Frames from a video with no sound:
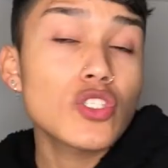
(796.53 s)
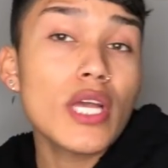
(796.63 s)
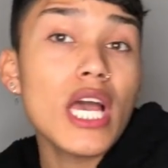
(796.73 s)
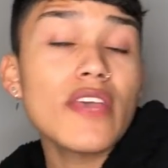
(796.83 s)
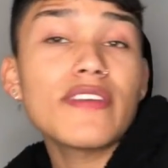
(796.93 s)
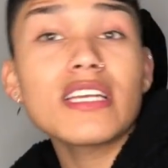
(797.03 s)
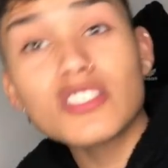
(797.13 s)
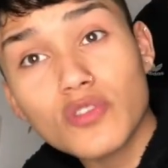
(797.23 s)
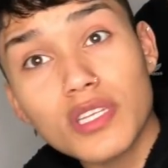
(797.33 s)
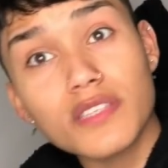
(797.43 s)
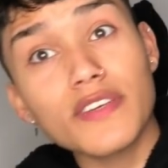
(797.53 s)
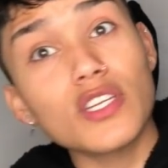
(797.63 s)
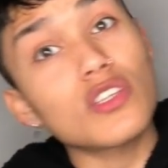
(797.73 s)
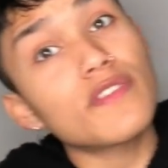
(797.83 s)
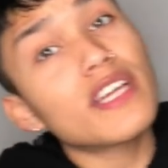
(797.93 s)
So yeah, if you guys enjoyed this
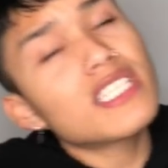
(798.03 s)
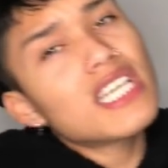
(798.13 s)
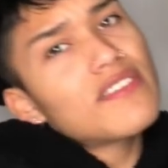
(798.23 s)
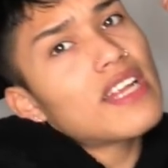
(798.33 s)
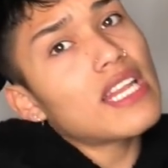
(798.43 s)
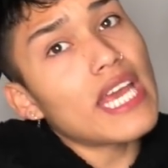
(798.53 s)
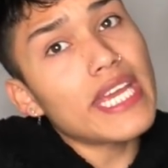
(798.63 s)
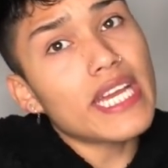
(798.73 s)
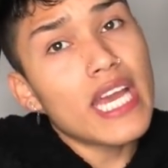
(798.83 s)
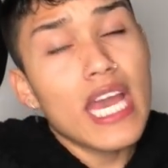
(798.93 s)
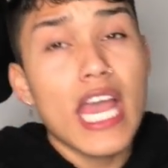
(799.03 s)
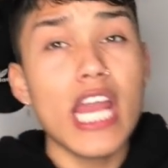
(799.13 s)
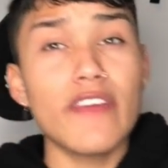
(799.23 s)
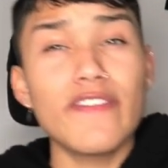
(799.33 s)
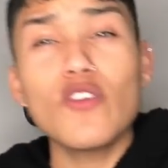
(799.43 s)
video, don't forget to give it a like.
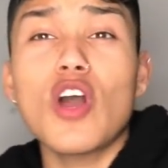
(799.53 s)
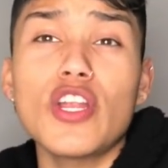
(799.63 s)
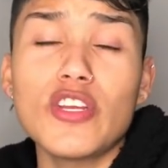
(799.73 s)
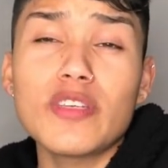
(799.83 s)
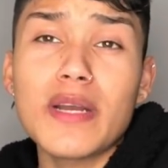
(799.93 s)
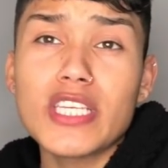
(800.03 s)
And if you are new to my